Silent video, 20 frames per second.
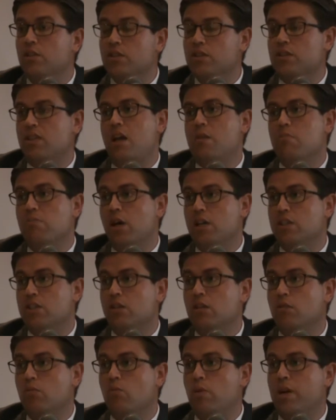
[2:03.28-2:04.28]
the state
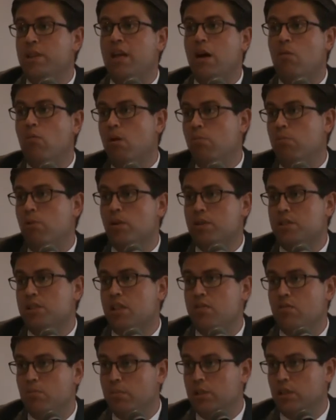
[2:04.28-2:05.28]
budget when that
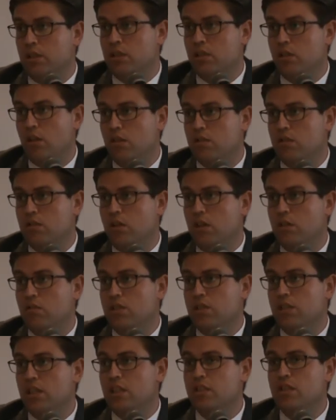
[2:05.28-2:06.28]
$1.7 billion is
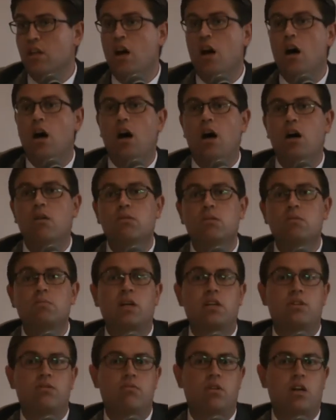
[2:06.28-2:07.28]
overseas? I would
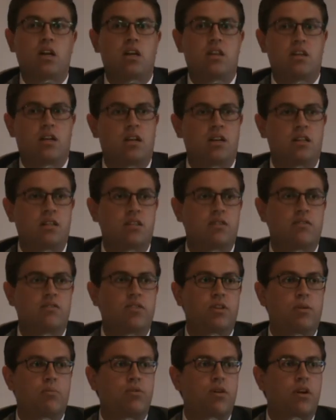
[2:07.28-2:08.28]
much rather,
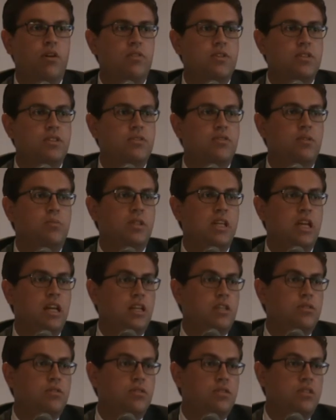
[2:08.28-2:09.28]
for the profits from the
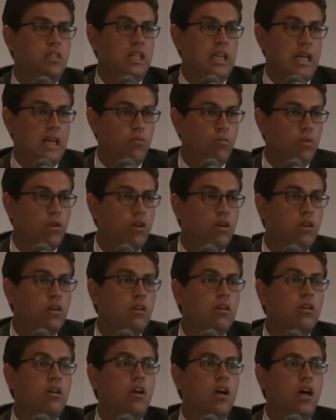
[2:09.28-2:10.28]
electricity network,
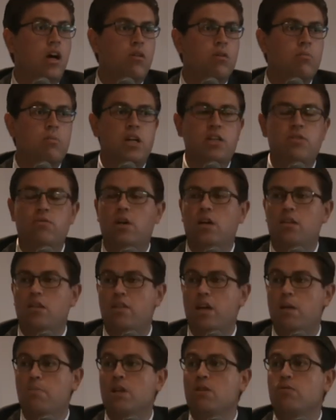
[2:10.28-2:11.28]
I would much rather
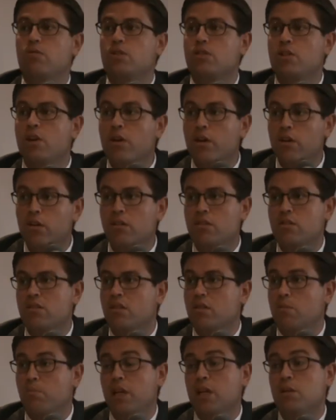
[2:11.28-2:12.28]
they be returned
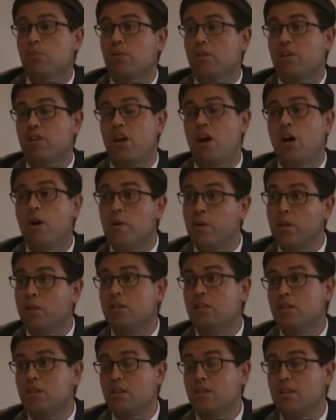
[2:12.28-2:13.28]
to the people that own it,